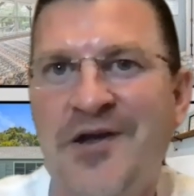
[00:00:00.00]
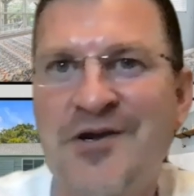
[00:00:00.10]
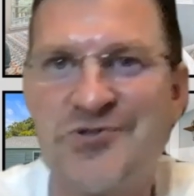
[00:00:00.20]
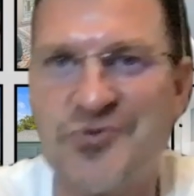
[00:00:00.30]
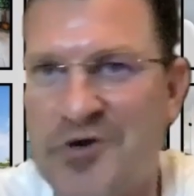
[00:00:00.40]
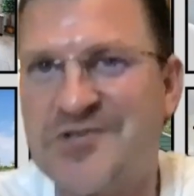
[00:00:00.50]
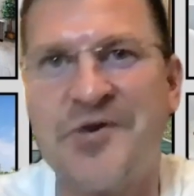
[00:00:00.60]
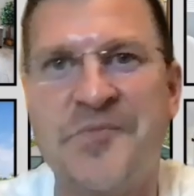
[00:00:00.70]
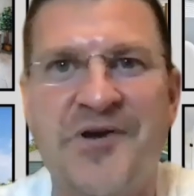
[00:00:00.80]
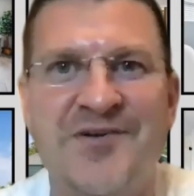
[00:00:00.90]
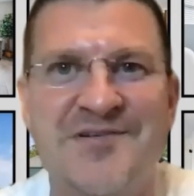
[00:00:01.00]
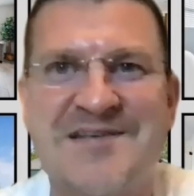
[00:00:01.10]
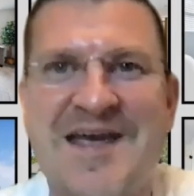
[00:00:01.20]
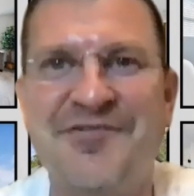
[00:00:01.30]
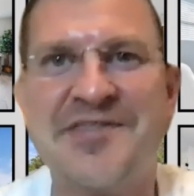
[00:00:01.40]
short-term rentals,
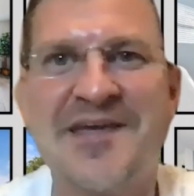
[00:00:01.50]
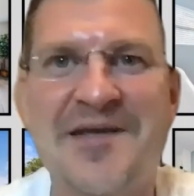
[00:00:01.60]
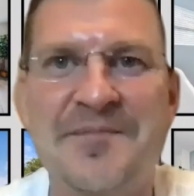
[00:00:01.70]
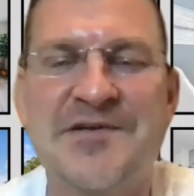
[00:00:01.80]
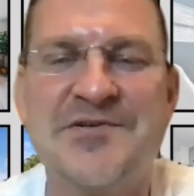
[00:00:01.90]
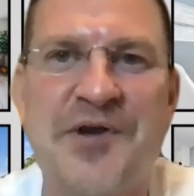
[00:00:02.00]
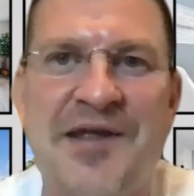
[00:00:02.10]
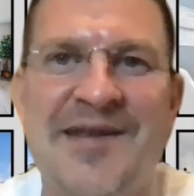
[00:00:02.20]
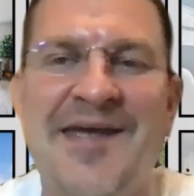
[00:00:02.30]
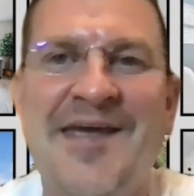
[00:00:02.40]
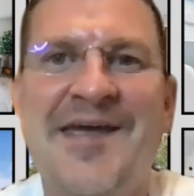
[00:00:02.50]
everything in between.